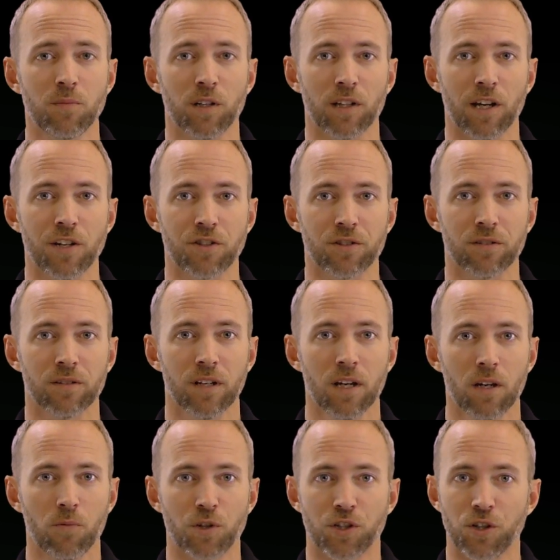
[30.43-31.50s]
simulation,
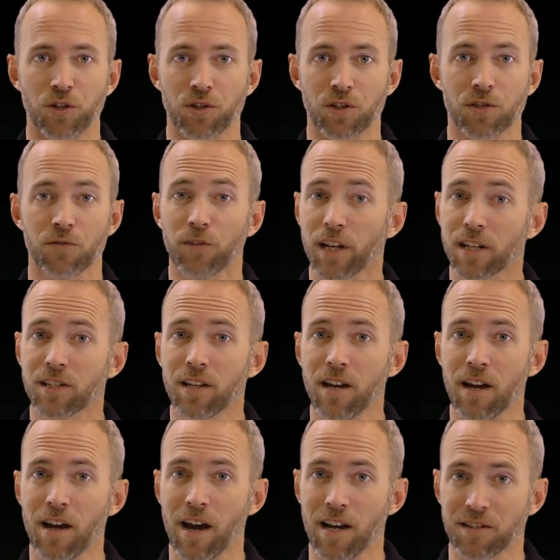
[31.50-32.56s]
which uses
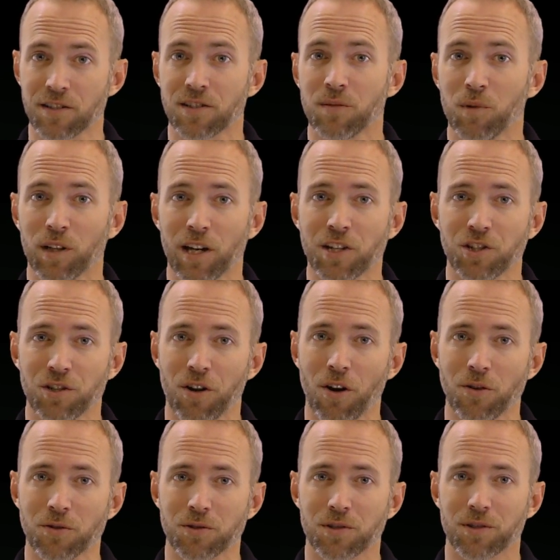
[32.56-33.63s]
FLEX-Air as a simulation
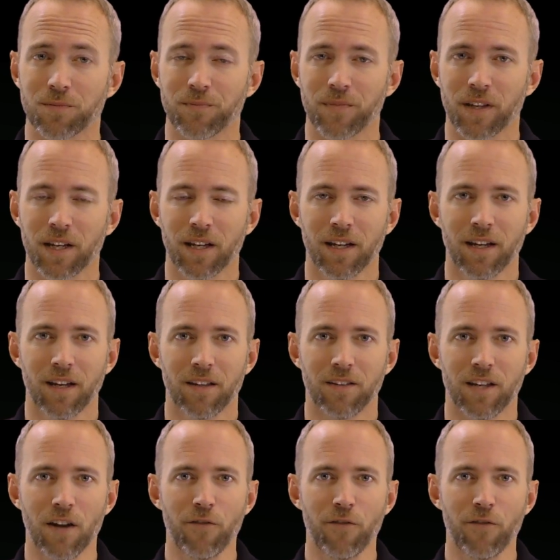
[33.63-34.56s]
host. The